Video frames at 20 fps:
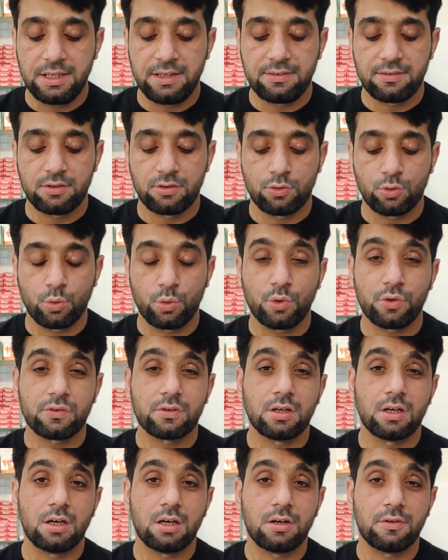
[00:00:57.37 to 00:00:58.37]
its
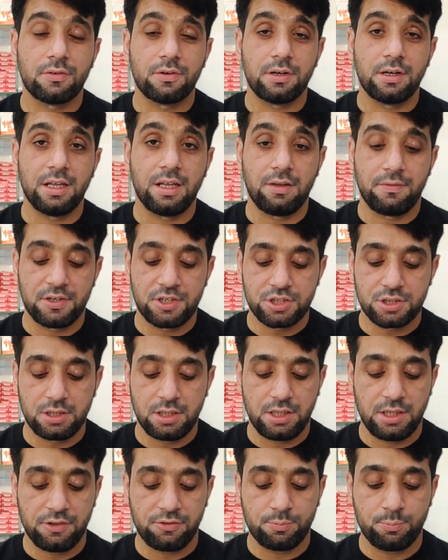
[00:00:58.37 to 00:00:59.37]
source of
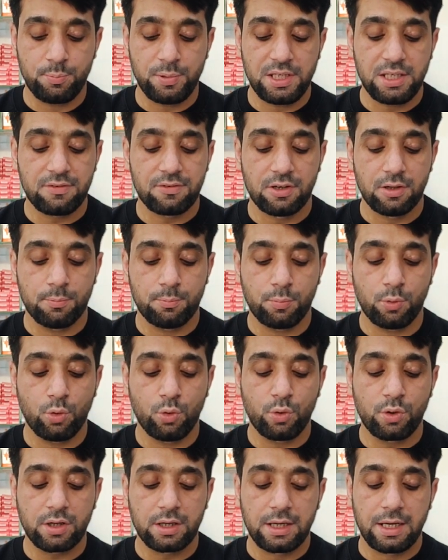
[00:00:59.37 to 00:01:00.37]
derivation is beef and
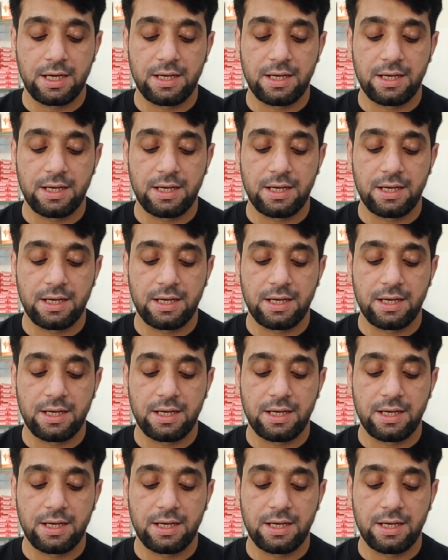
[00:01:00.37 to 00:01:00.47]
pork,